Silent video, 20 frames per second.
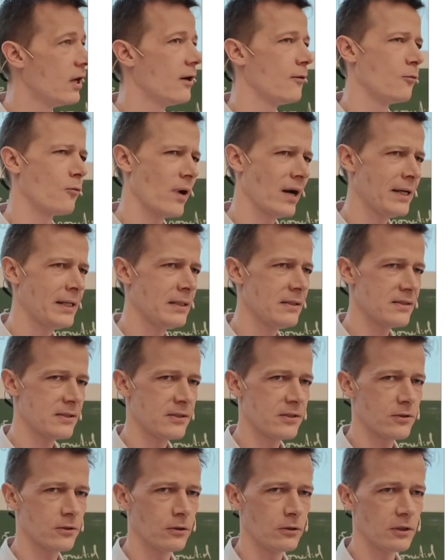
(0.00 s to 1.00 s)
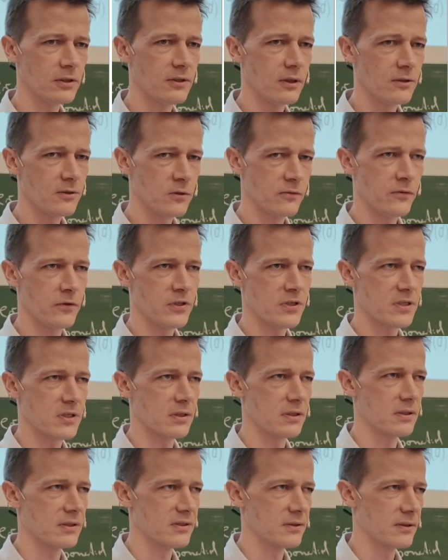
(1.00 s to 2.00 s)
why this is called sufficient
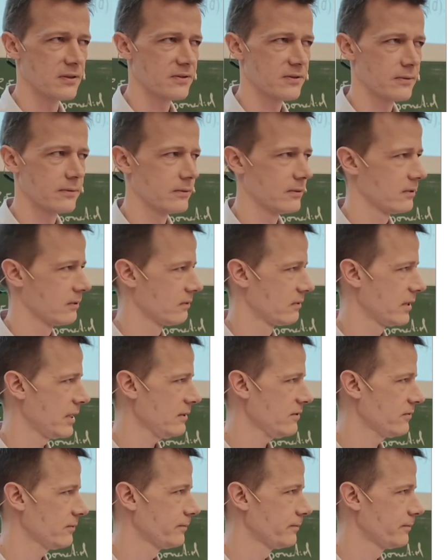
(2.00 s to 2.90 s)
statistics, right?